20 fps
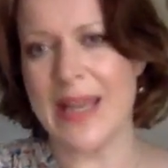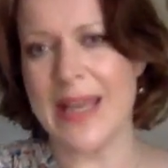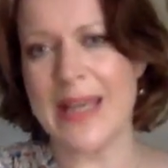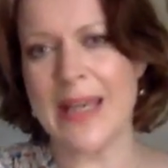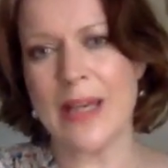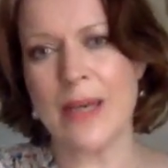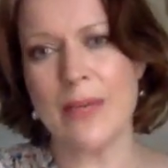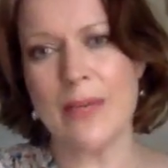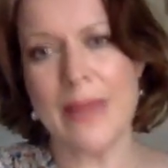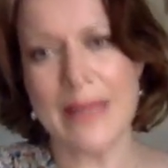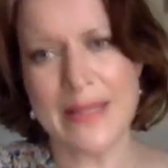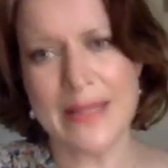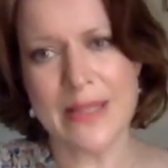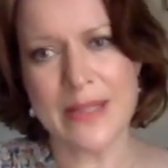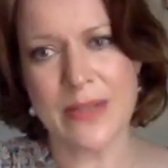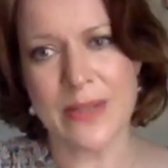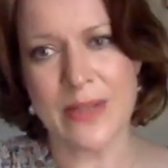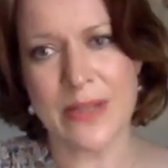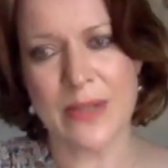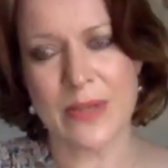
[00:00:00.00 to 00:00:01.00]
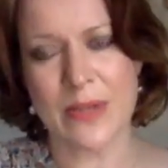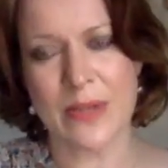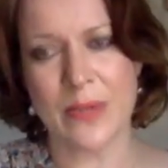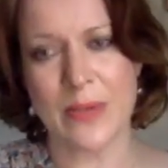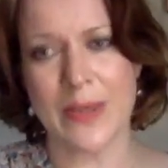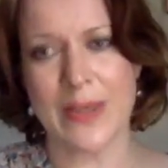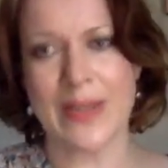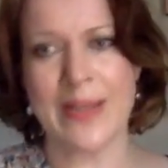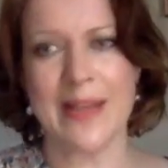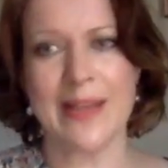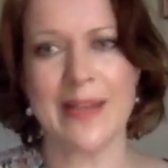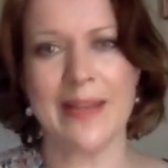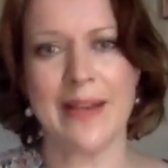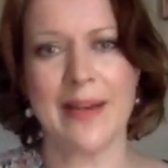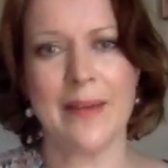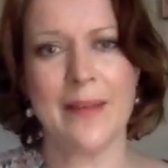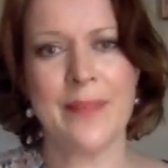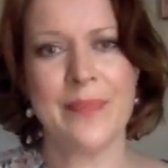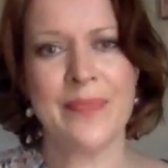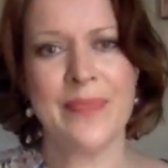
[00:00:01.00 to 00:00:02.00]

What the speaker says: incommensurate with one another.